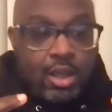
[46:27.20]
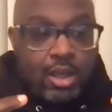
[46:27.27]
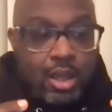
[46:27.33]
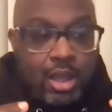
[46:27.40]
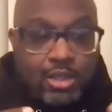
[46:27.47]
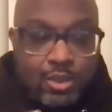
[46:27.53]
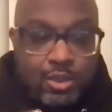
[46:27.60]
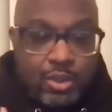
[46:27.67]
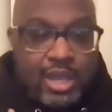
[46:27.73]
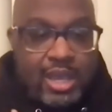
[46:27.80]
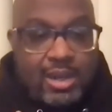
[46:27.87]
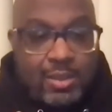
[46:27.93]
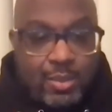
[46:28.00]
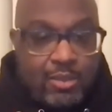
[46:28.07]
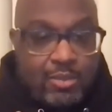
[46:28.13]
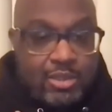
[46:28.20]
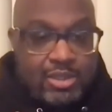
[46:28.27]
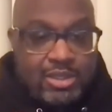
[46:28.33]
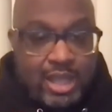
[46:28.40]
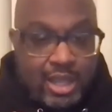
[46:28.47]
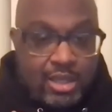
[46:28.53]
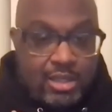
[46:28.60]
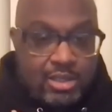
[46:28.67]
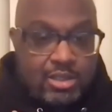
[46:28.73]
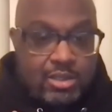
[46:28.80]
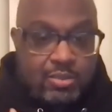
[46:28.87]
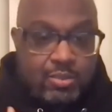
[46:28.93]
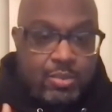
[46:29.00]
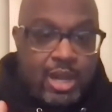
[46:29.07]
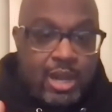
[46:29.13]
it's okay to make mistakes,
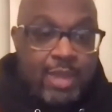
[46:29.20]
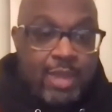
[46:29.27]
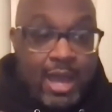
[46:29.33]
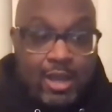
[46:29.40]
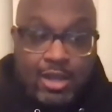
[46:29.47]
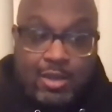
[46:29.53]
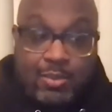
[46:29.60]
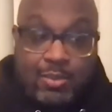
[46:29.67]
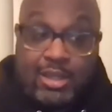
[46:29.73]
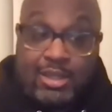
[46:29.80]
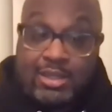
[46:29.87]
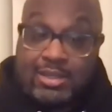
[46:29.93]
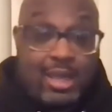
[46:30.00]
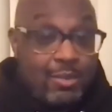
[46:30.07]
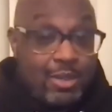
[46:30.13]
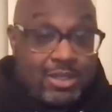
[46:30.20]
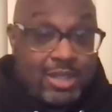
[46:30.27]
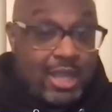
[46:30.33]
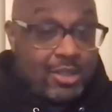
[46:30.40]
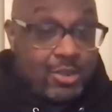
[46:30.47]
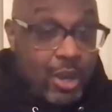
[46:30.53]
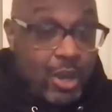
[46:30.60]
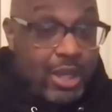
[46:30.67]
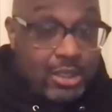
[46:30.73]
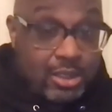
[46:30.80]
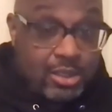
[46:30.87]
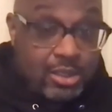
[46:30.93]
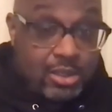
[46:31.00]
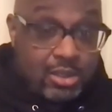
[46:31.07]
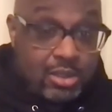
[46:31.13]
but I'm not going to make the same mistake twice.